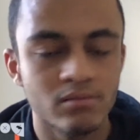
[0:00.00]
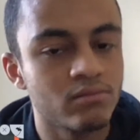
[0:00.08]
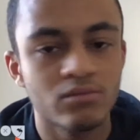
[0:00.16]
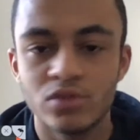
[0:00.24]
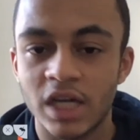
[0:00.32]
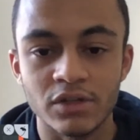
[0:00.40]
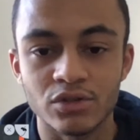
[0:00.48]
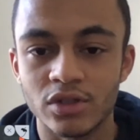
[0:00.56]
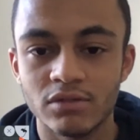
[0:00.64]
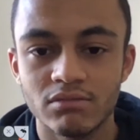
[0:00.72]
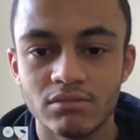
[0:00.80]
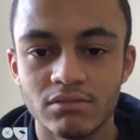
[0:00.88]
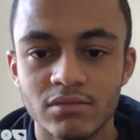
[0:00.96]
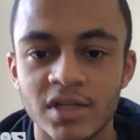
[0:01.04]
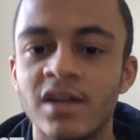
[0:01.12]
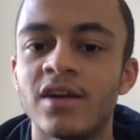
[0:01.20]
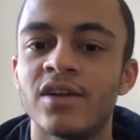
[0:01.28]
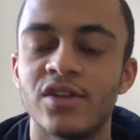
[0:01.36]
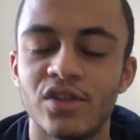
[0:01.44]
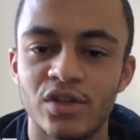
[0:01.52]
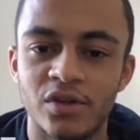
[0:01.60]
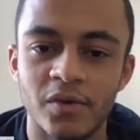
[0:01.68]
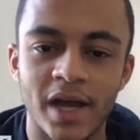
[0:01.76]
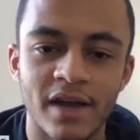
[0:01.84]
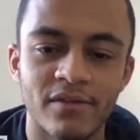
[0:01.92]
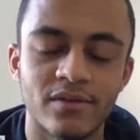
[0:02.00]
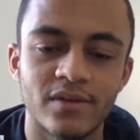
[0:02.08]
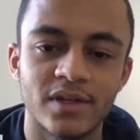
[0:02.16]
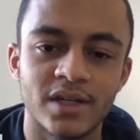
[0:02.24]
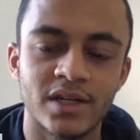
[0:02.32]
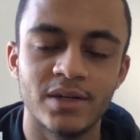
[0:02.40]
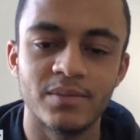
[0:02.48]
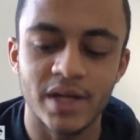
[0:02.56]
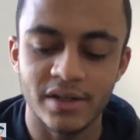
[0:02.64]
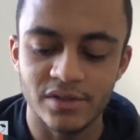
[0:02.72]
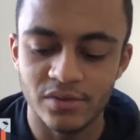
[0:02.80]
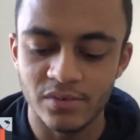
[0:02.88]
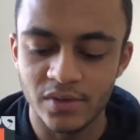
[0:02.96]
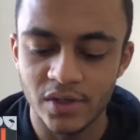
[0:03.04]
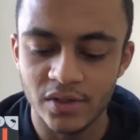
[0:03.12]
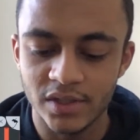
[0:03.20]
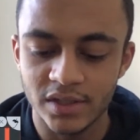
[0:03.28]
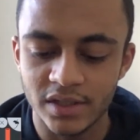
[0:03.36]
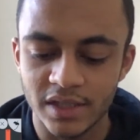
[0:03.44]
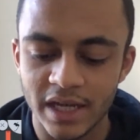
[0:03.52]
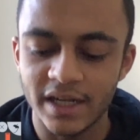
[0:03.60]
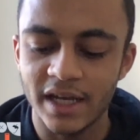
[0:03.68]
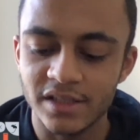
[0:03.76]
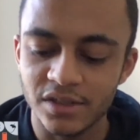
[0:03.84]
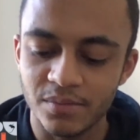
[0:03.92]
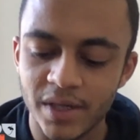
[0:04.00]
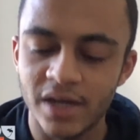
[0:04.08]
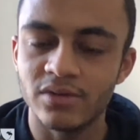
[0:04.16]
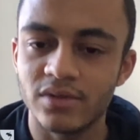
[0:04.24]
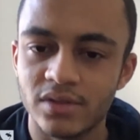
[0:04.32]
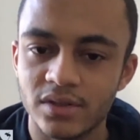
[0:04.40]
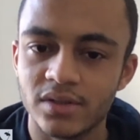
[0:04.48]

Sounds good. You have, as you noticed, it kind of had this bounce.